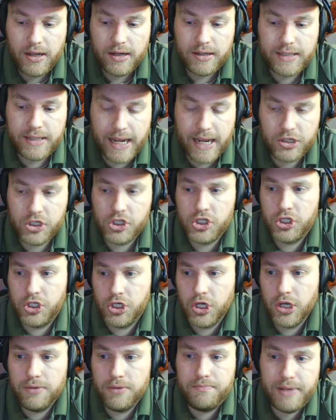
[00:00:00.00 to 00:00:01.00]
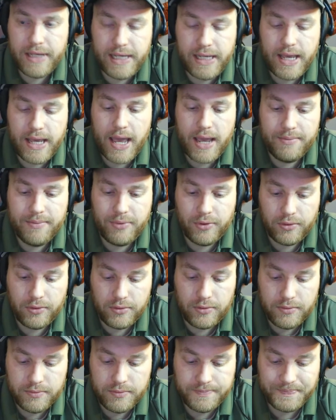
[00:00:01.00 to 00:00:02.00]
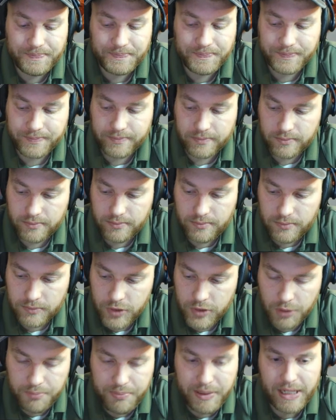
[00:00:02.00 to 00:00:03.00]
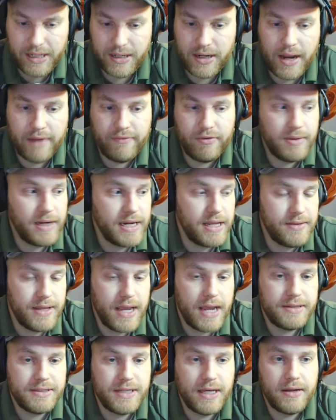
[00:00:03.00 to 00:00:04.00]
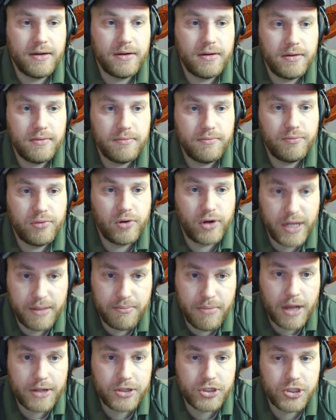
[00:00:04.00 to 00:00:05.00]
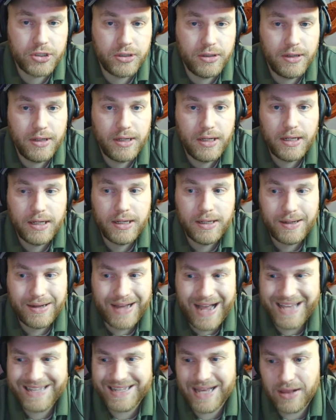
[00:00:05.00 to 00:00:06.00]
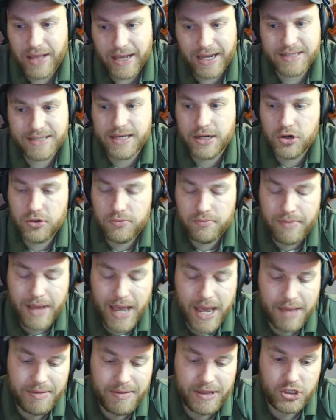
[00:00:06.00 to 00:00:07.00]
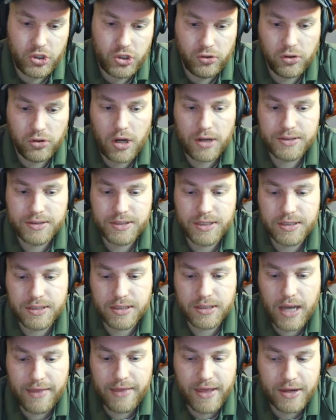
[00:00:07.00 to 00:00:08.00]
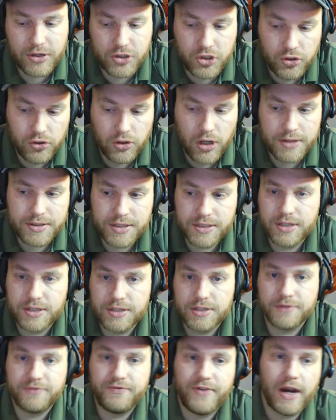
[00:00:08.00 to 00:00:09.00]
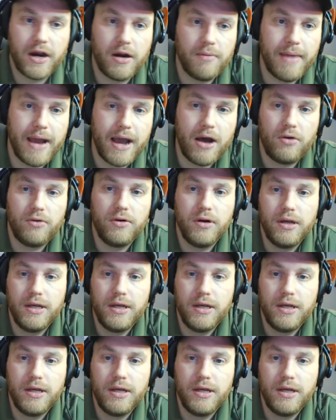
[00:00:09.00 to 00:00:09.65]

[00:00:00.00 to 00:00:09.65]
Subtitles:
Dayton should be able to beat everybody in the A-10 pretty much. Like I said, maybe 2 losses. I think 2 losses is a fair amount.